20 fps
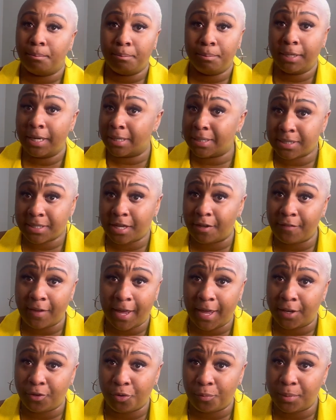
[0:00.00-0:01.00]
getting stuff I
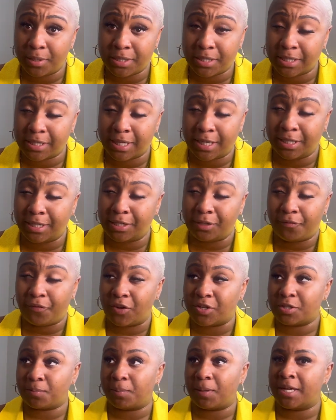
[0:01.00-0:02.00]
had no business getting in the
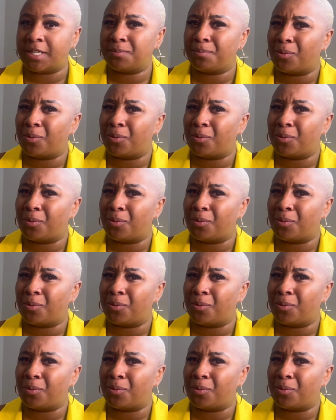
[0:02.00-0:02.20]
first place.